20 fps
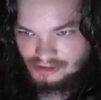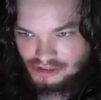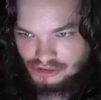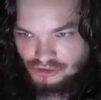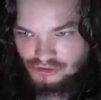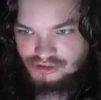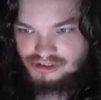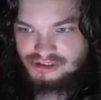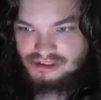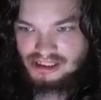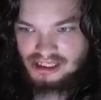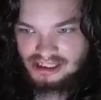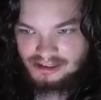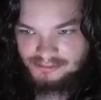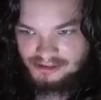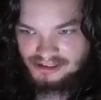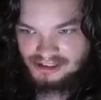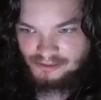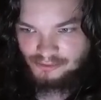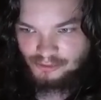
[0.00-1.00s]
Good stock
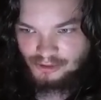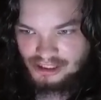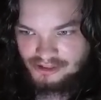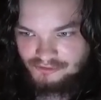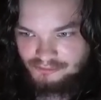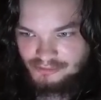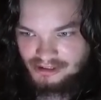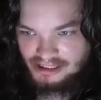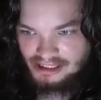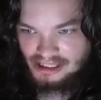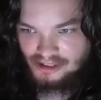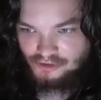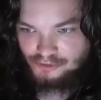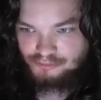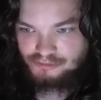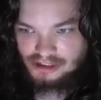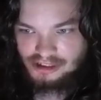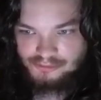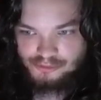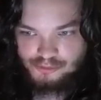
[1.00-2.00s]
means they won't have many health
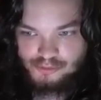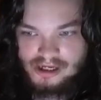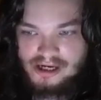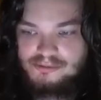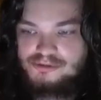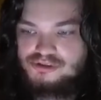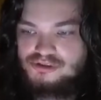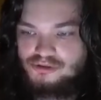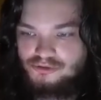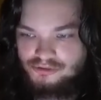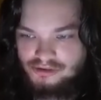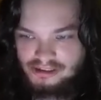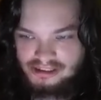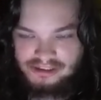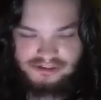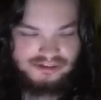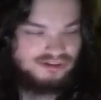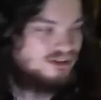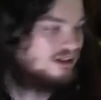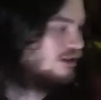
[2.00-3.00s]
problems. Well, I was told like
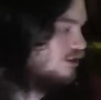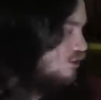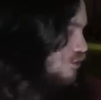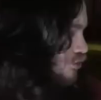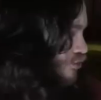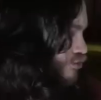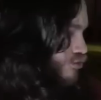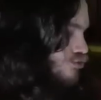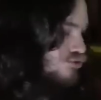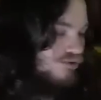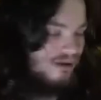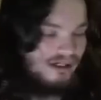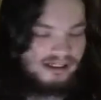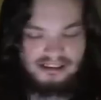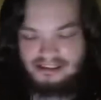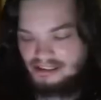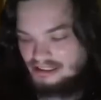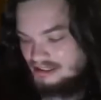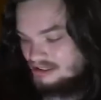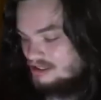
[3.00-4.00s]
it's like a good
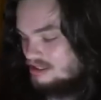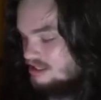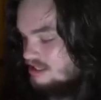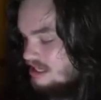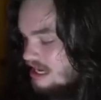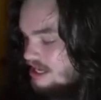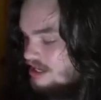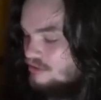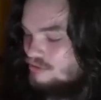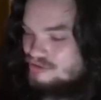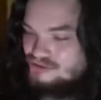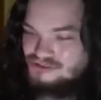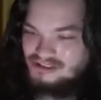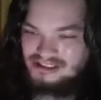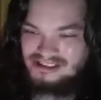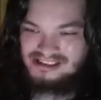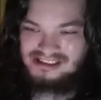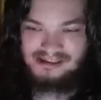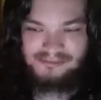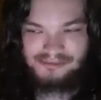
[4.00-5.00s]
train. Like I know there's
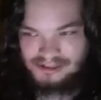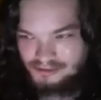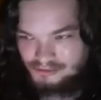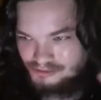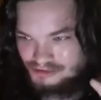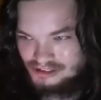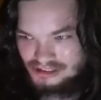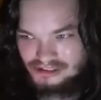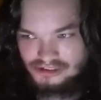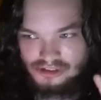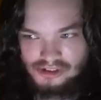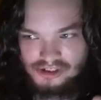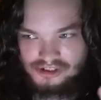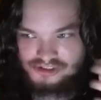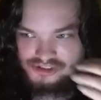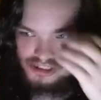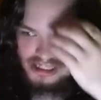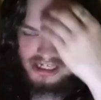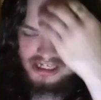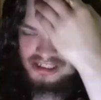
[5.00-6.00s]
like something with like dog
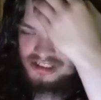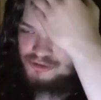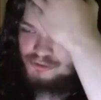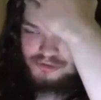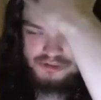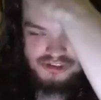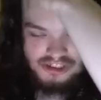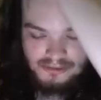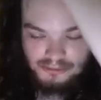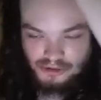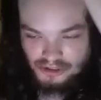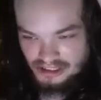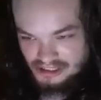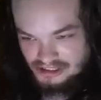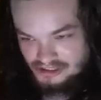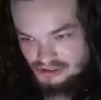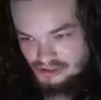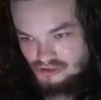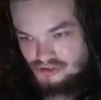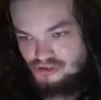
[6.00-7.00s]
genetics where some are
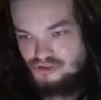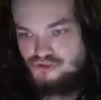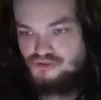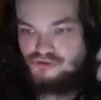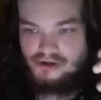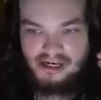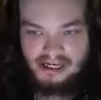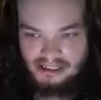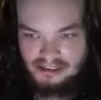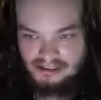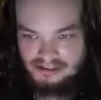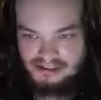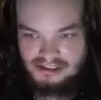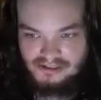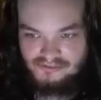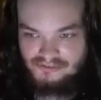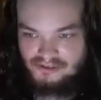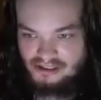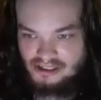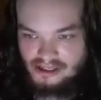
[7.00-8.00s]
easier to train and
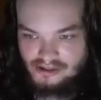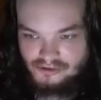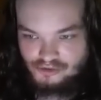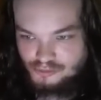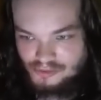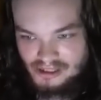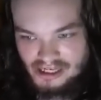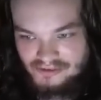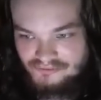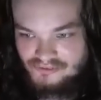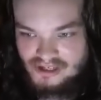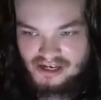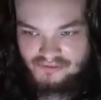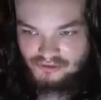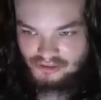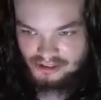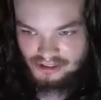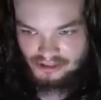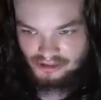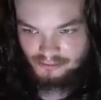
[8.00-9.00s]
stuff like others, but I've
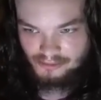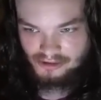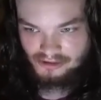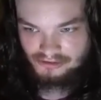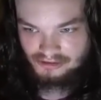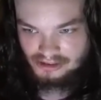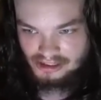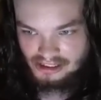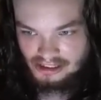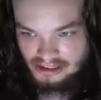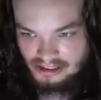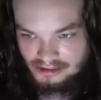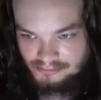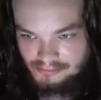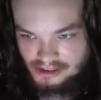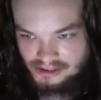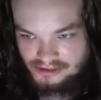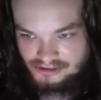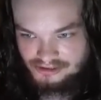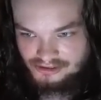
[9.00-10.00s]
never cared about that. I like
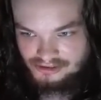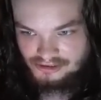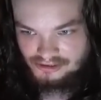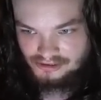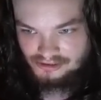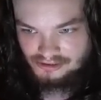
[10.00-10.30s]
mutts.